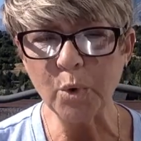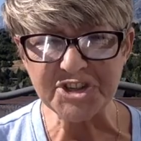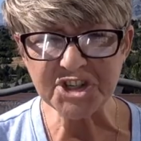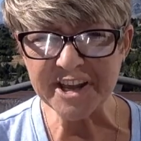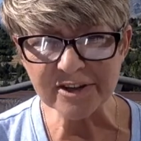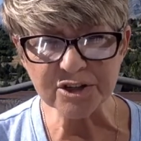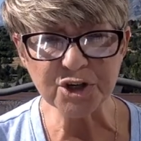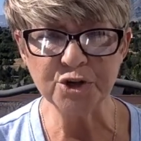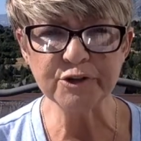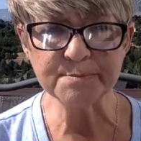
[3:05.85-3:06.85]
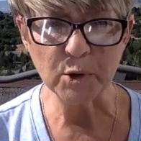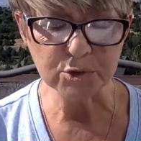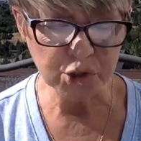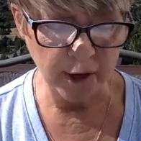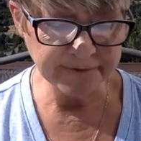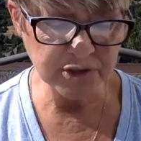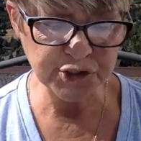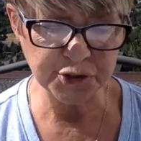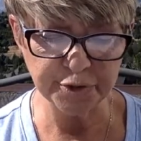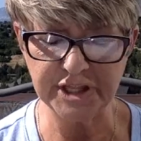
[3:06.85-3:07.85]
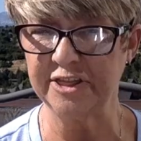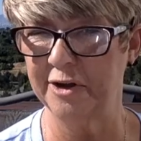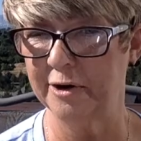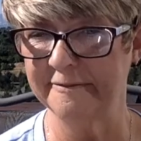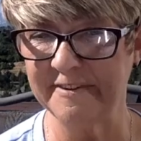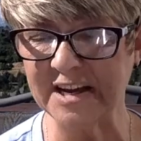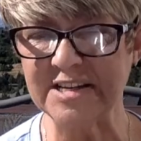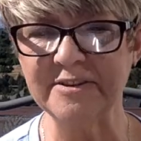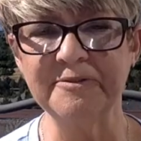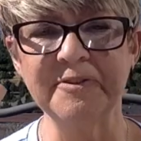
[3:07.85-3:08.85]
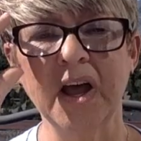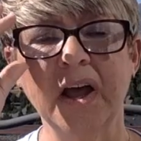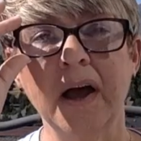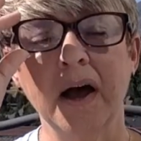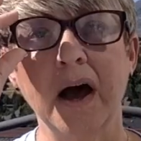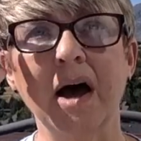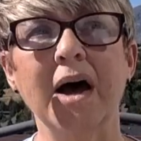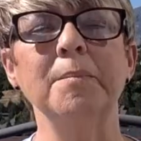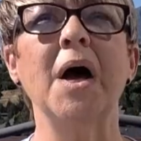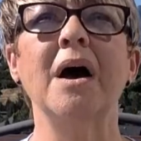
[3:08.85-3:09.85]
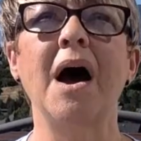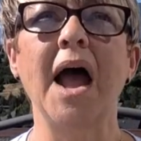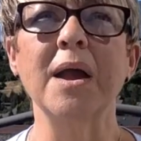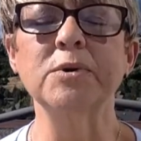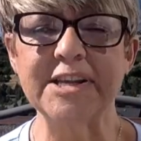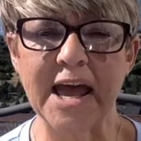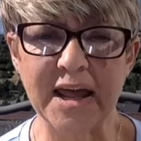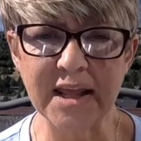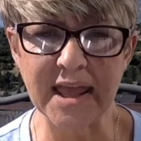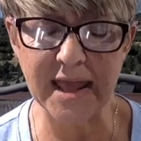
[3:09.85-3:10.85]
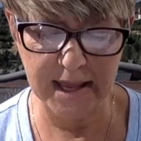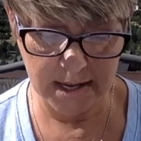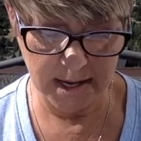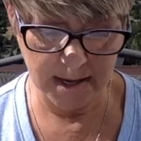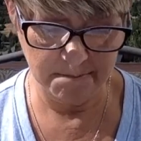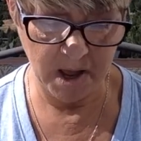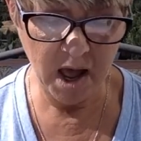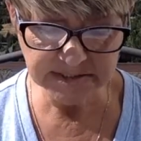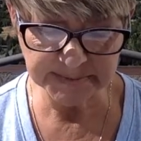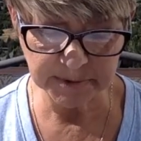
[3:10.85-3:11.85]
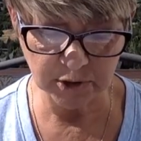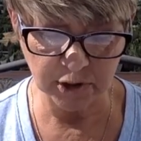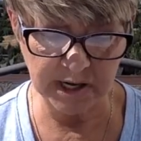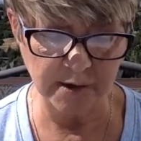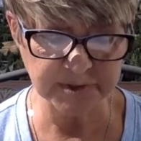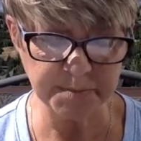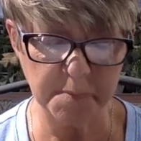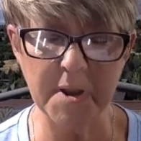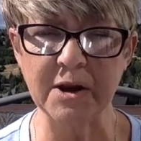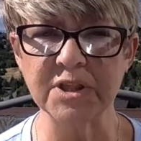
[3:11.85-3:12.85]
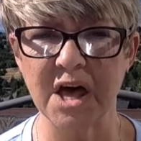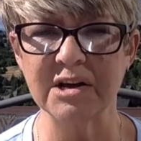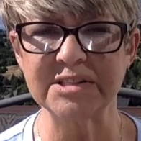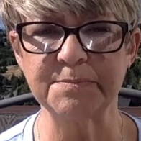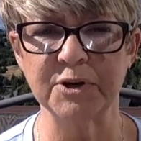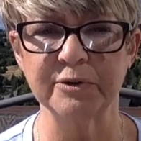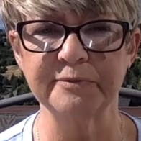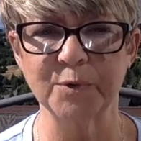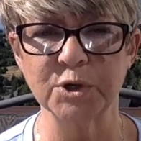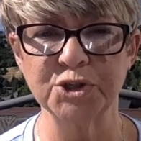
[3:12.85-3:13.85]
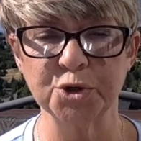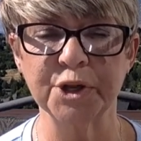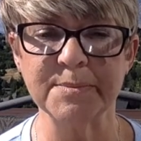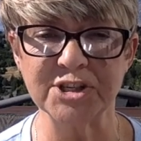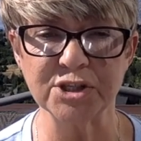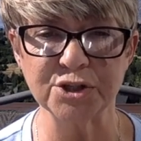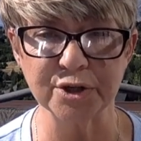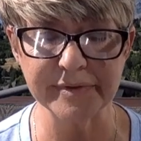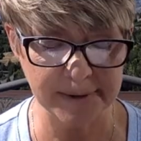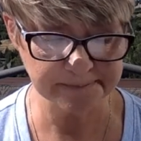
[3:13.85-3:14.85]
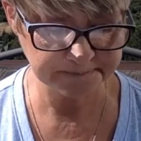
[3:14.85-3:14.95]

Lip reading: Which channels are used most often? Do you think they're effective? I was at a hospital, and I was preparing the hospital for Joint Commission survey